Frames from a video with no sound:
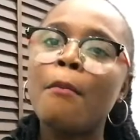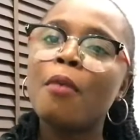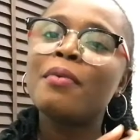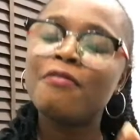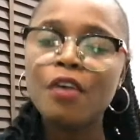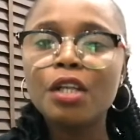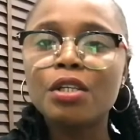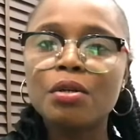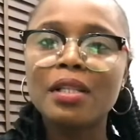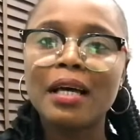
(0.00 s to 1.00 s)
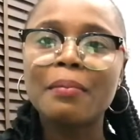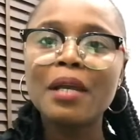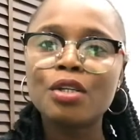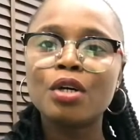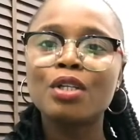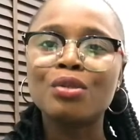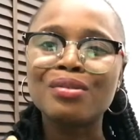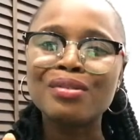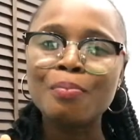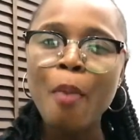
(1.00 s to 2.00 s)
But before you do that, make sure
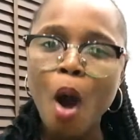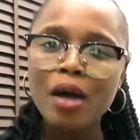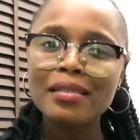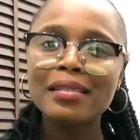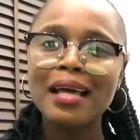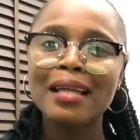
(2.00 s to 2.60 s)
you pause